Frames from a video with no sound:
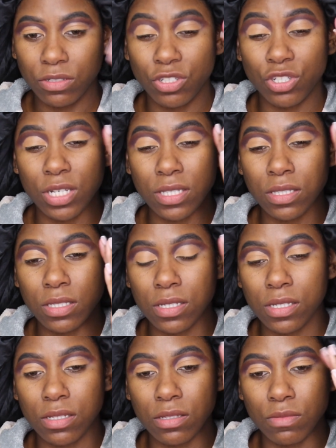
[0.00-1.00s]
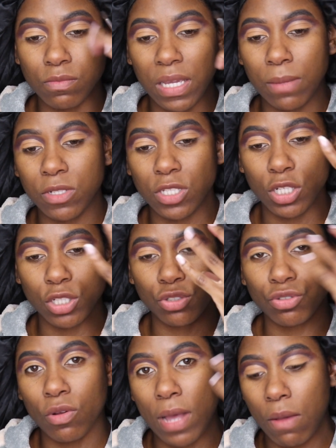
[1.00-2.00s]
just to be able to
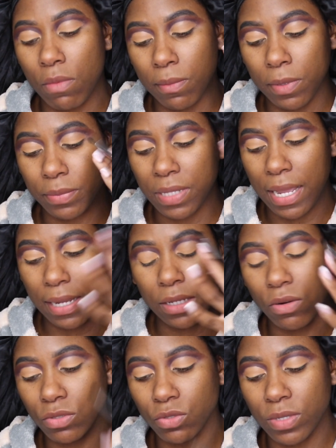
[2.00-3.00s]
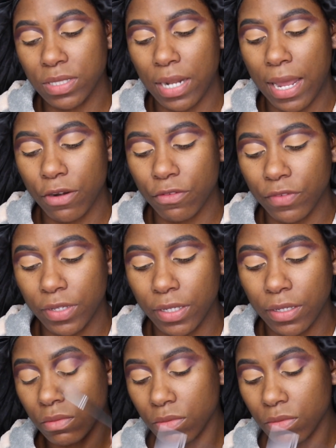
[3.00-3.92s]
control how I'm applying it towards that outer V.